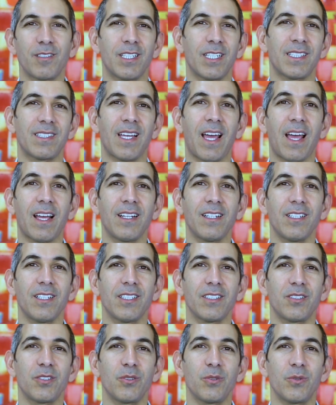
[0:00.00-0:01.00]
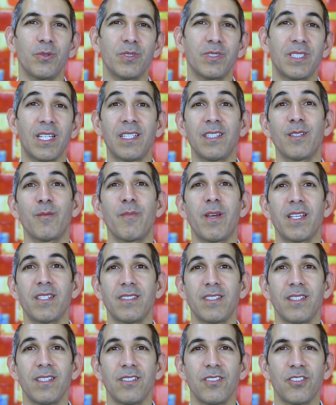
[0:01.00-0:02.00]
an attacker to send a
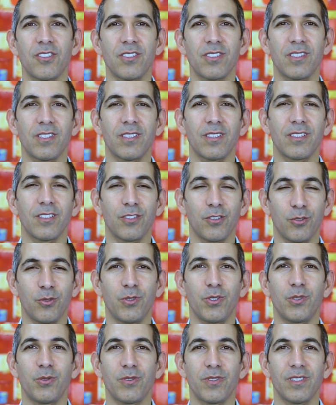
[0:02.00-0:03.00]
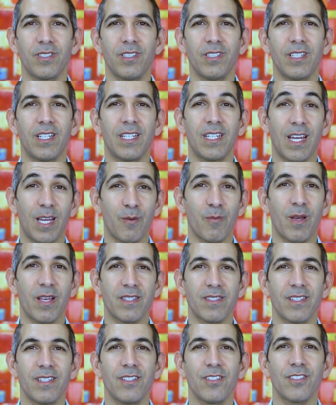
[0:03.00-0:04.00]
message to a user, an
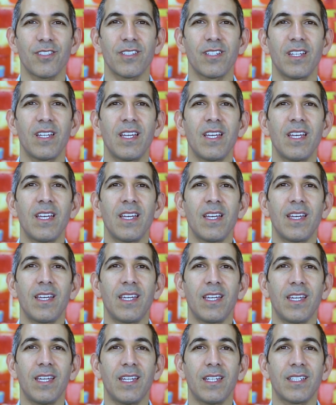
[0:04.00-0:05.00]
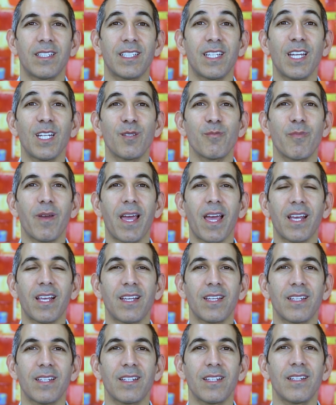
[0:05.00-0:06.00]
iMessage, and get
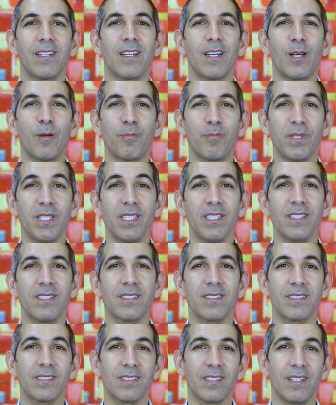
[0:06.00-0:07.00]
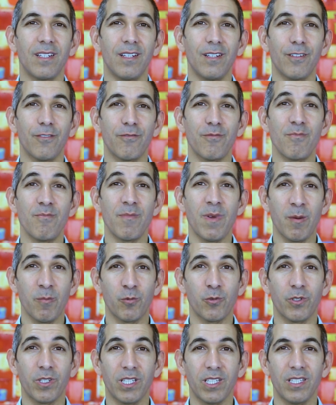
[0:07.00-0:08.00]
back a piece of
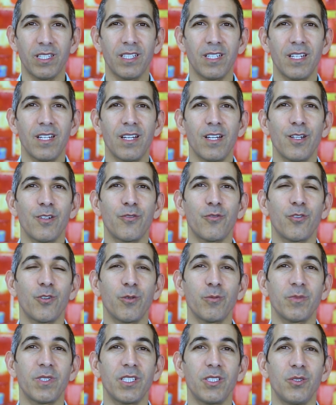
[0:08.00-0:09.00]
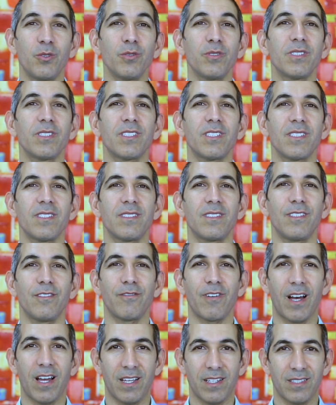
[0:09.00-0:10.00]
memory from the user's
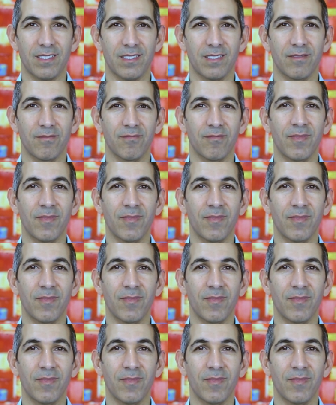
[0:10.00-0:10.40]
device.